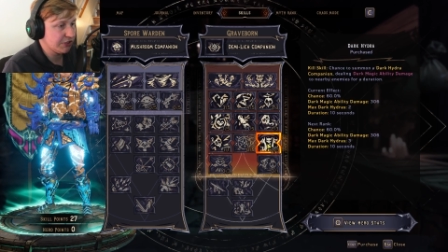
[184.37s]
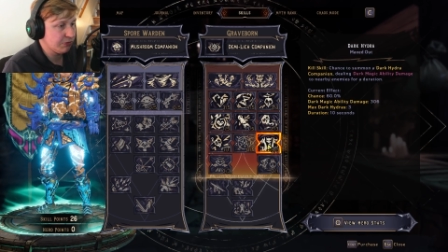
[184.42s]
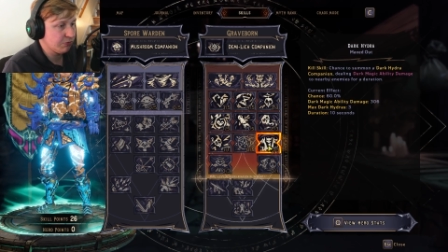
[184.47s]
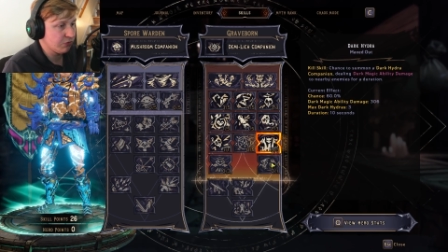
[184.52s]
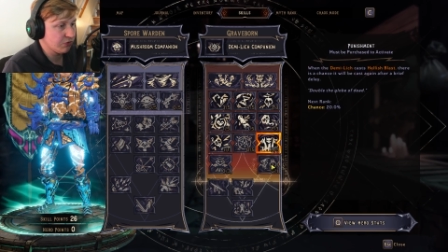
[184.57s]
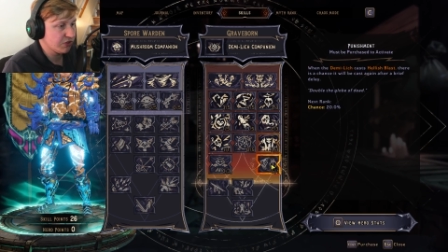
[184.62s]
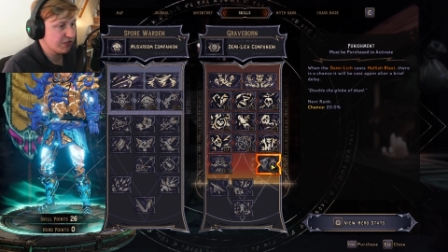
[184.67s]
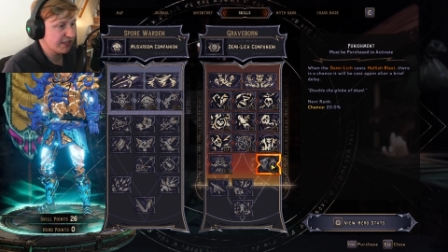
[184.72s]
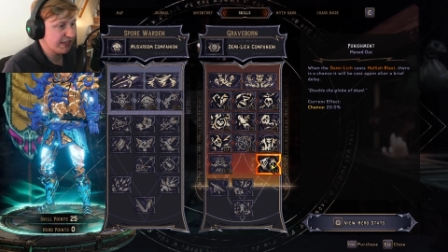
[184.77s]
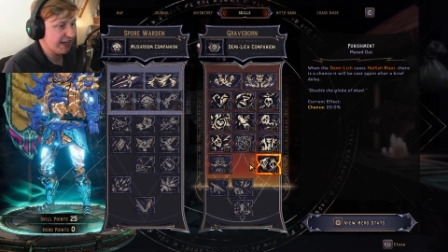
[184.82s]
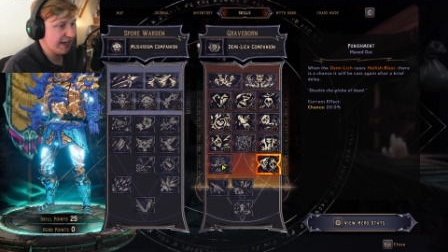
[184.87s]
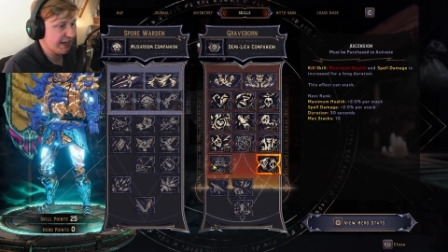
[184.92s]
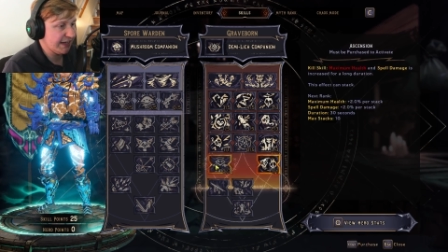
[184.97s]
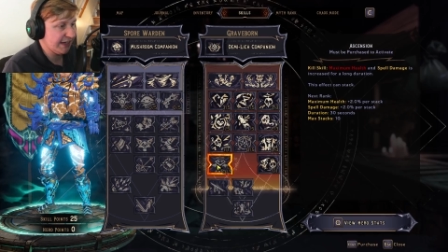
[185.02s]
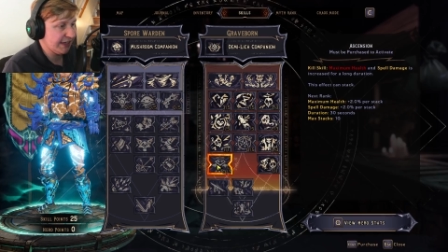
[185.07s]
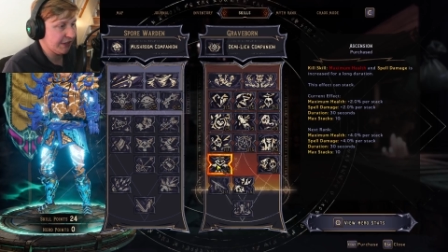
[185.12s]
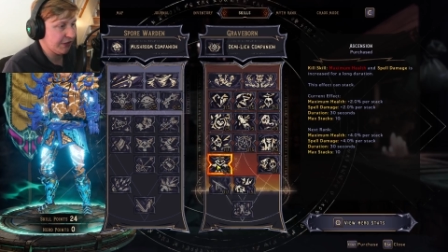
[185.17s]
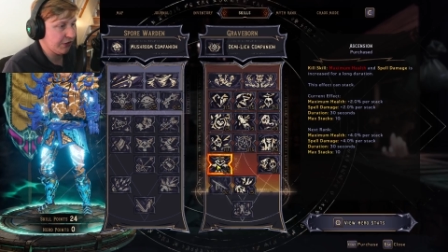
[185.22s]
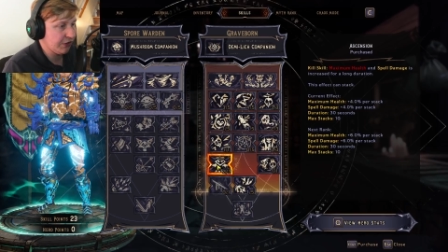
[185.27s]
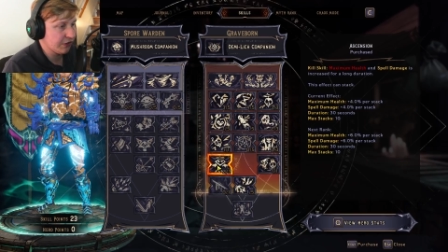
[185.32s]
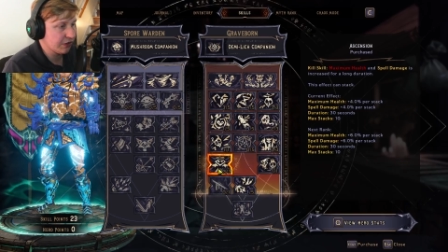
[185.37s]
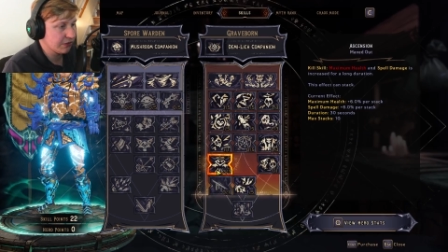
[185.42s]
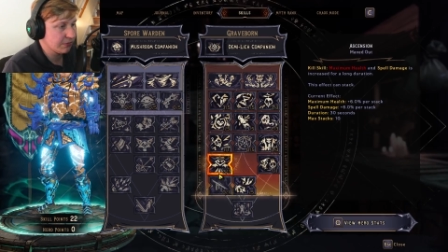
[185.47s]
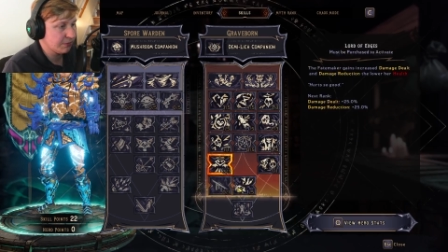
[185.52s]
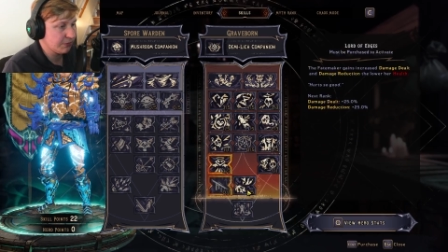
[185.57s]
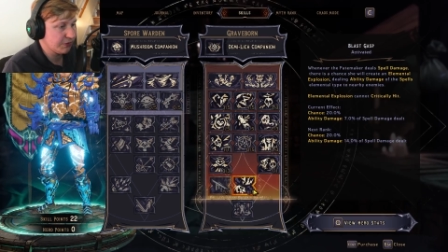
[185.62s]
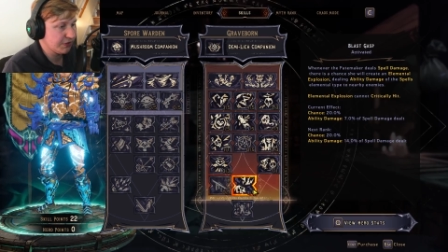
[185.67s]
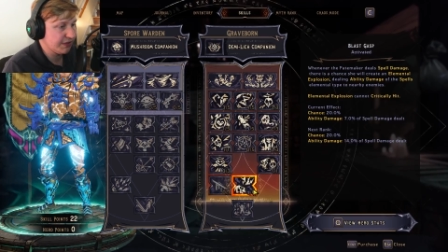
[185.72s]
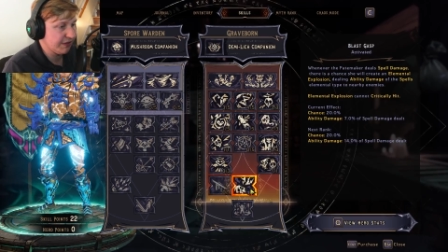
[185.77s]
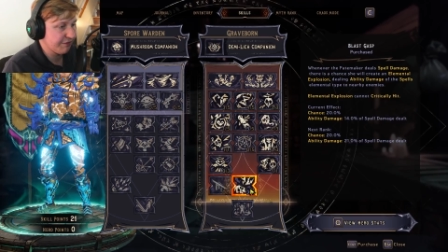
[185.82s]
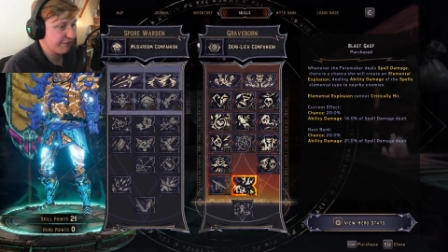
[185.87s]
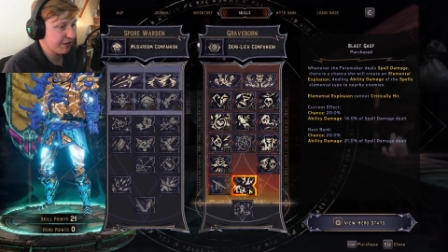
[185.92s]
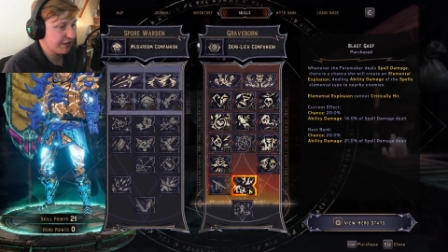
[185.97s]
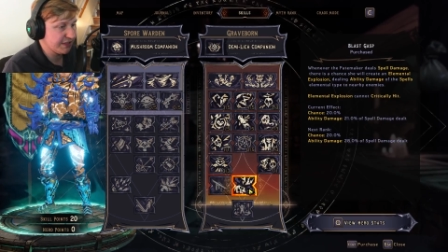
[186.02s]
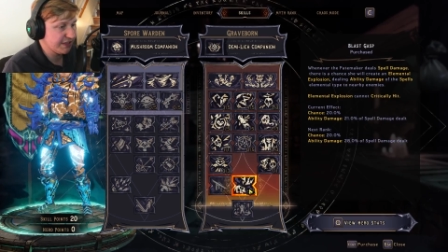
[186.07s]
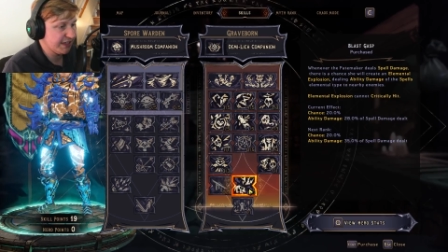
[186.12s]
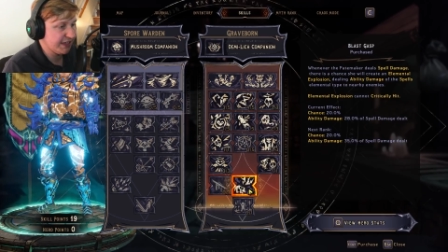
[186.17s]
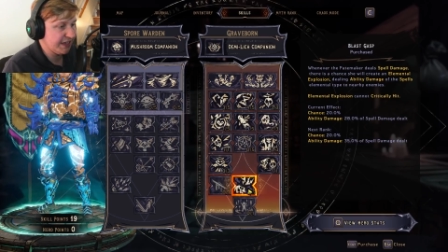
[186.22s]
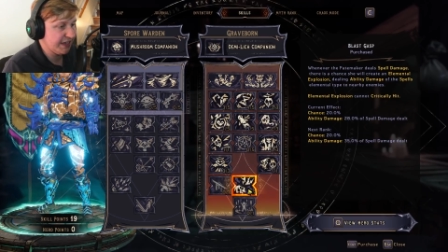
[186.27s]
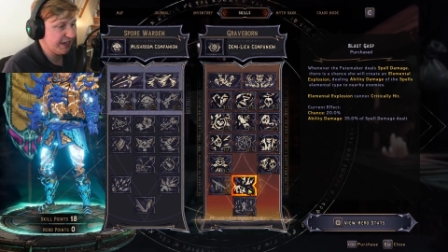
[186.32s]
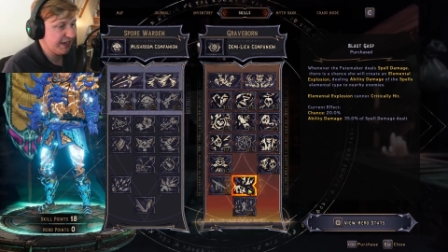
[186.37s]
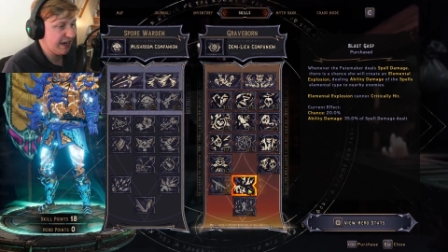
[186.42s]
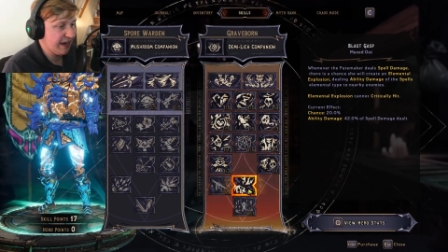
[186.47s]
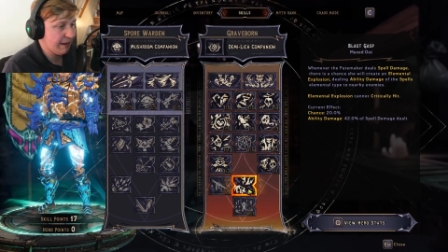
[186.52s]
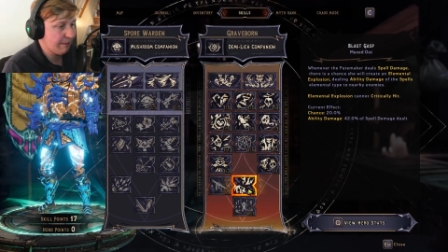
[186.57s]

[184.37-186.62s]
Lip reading: you won't see any noticeable difference in